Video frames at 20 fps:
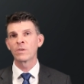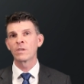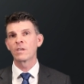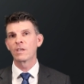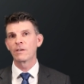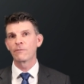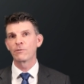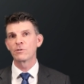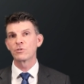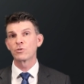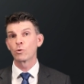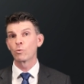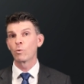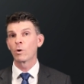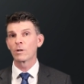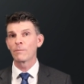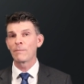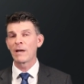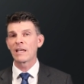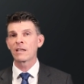if we do
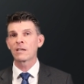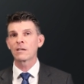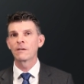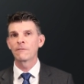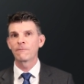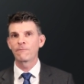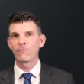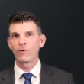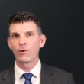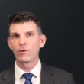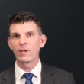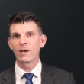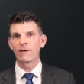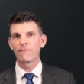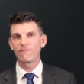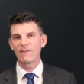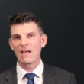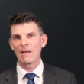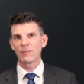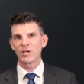want to make further
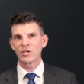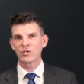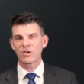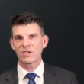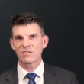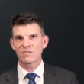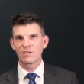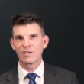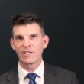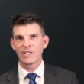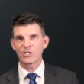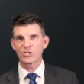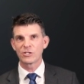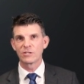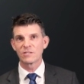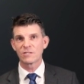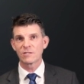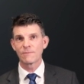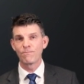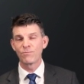family trust
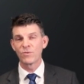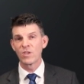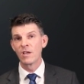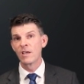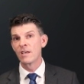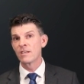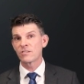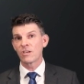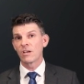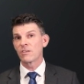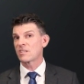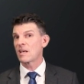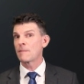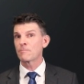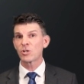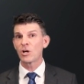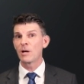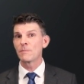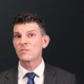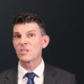elections. So
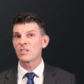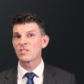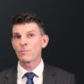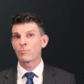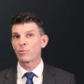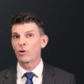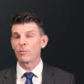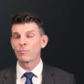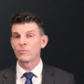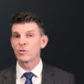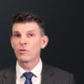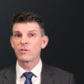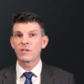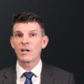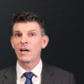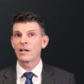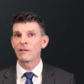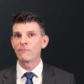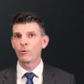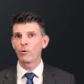sometimes it's a problem you
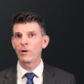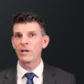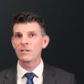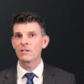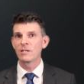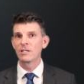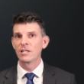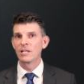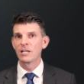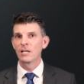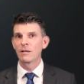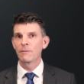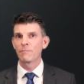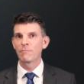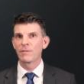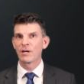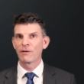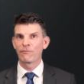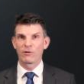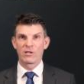can't avoid,
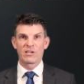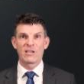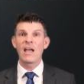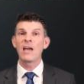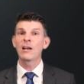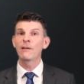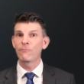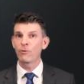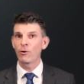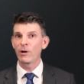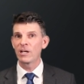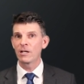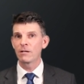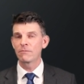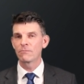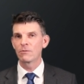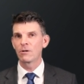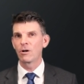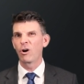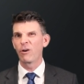but if we can avoid
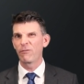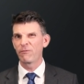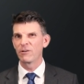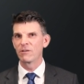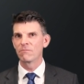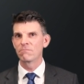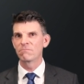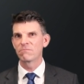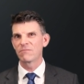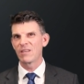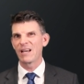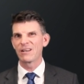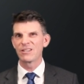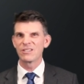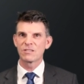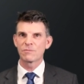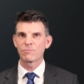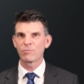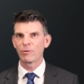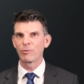it, often that
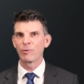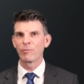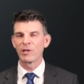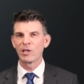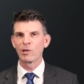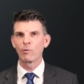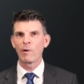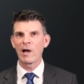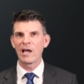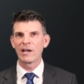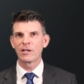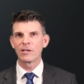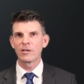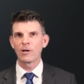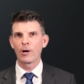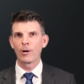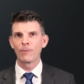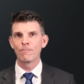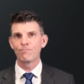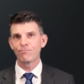is probably the way to
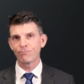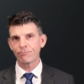go.